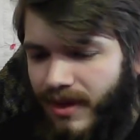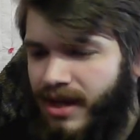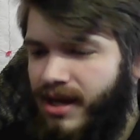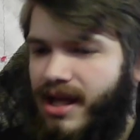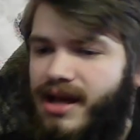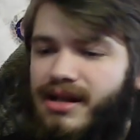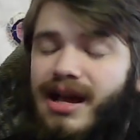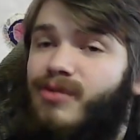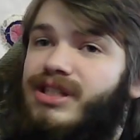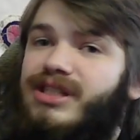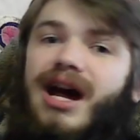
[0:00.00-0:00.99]
And I
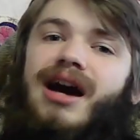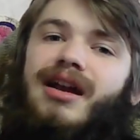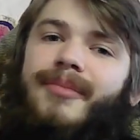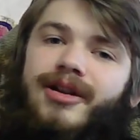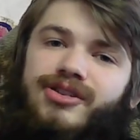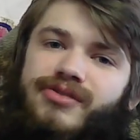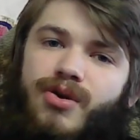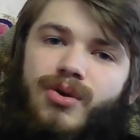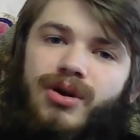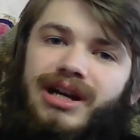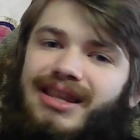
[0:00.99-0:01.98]
was not about to
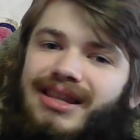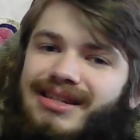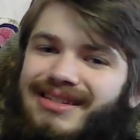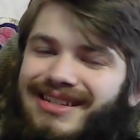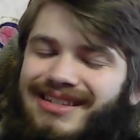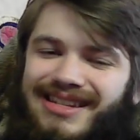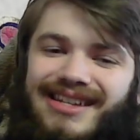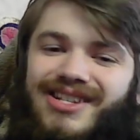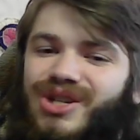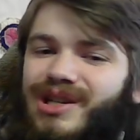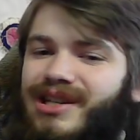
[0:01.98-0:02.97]
record in this
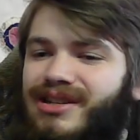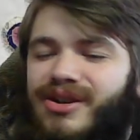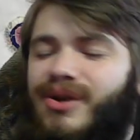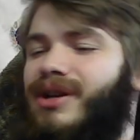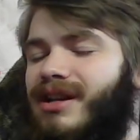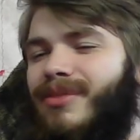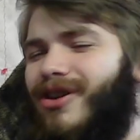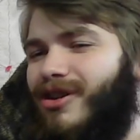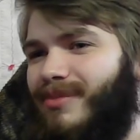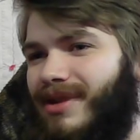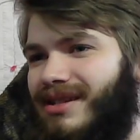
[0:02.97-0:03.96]
dingy, dirty
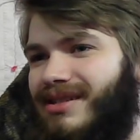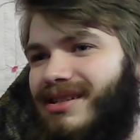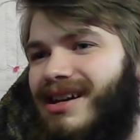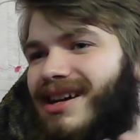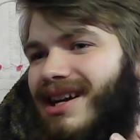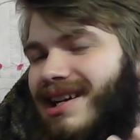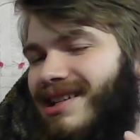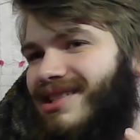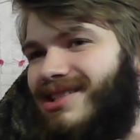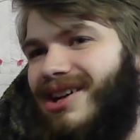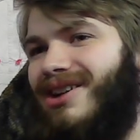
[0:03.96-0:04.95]
apartment,
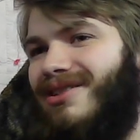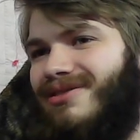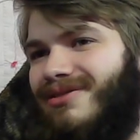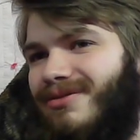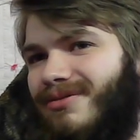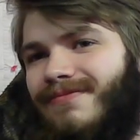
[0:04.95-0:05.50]
so